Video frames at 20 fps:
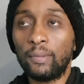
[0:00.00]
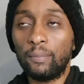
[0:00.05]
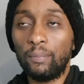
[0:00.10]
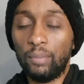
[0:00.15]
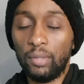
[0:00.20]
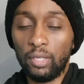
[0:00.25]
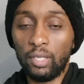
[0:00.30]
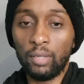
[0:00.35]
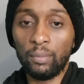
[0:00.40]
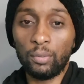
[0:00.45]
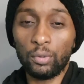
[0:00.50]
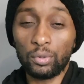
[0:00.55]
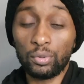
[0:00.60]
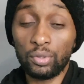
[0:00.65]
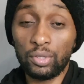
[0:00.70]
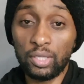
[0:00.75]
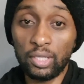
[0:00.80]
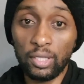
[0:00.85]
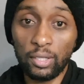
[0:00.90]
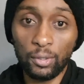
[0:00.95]
be able to
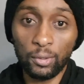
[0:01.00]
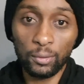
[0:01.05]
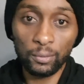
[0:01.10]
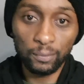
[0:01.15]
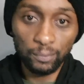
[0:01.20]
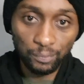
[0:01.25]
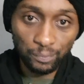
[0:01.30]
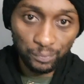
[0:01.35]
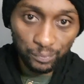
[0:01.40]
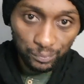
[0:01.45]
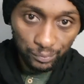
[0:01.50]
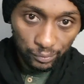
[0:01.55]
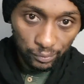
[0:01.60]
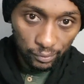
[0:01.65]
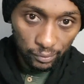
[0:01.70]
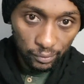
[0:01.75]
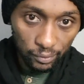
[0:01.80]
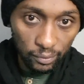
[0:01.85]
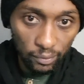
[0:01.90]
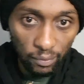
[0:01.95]
tell
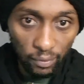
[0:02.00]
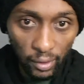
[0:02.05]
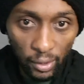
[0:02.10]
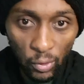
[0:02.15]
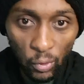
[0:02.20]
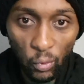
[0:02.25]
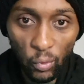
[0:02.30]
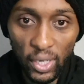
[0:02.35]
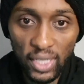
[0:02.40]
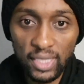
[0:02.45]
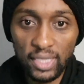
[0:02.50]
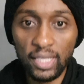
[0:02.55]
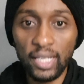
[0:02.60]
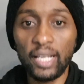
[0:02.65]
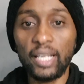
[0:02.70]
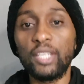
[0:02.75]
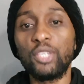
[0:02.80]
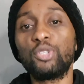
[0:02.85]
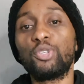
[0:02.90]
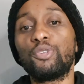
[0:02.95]
what
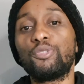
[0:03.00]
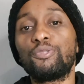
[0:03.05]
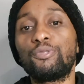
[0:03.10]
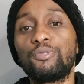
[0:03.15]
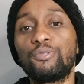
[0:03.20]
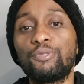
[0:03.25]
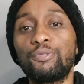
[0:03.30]
kind of